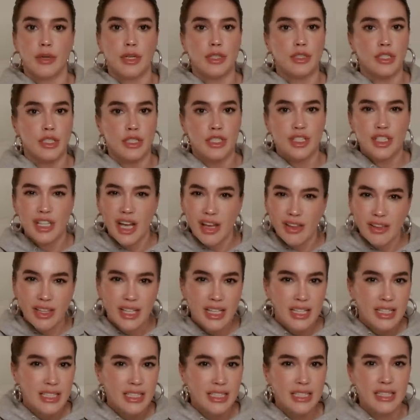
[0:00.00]
he's just
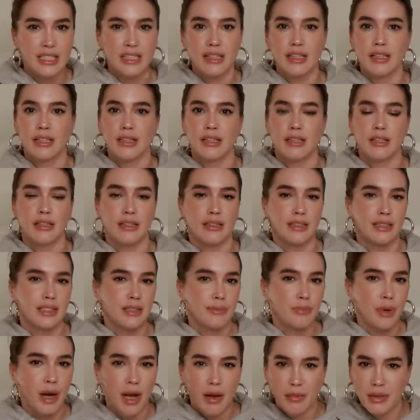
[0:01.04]
jealous.
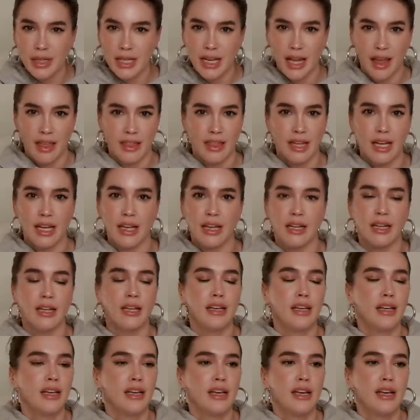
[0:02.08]
It's probably nothing.